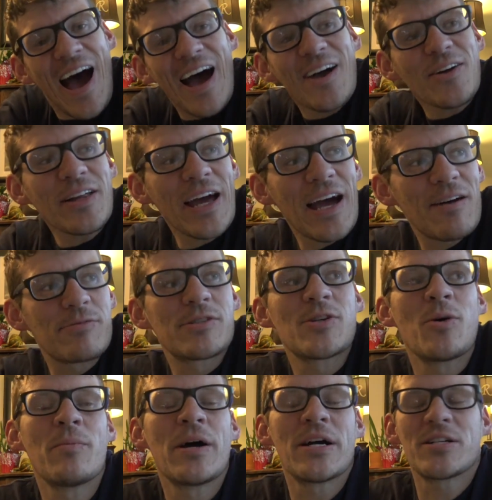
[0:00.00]
I only have
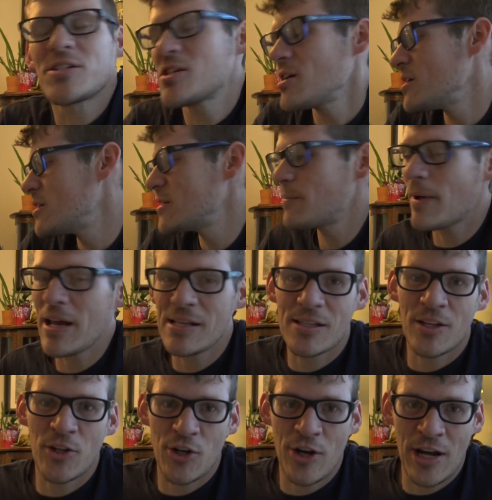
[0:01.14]
so much space
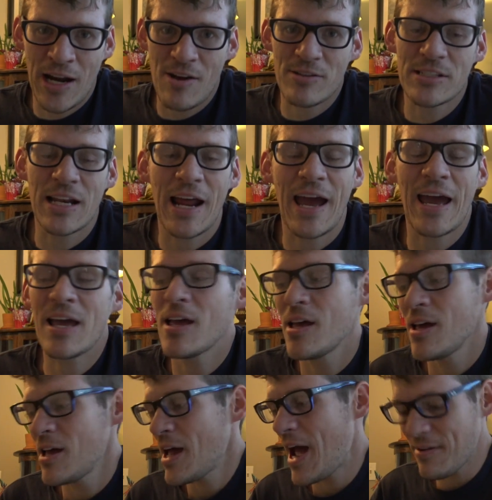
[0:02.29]
in the greenhouse, and I
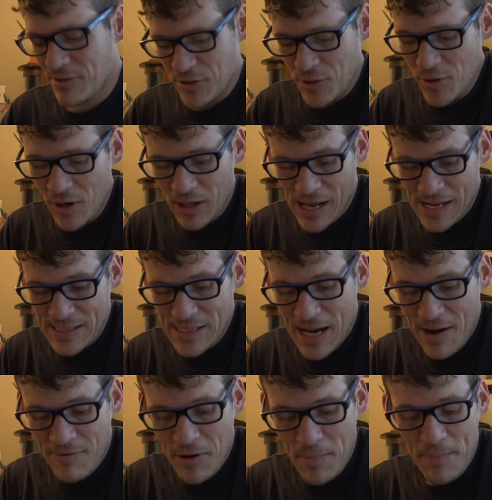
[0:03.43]
have to utilize
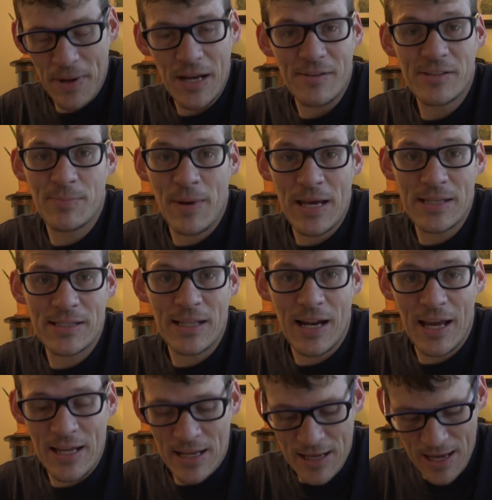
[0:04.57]
every bit of space that
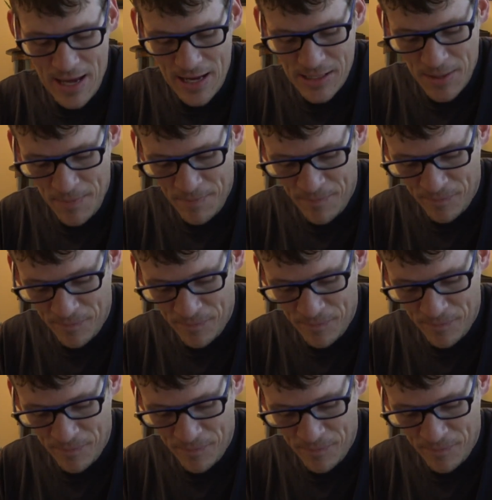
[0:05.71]
I can get.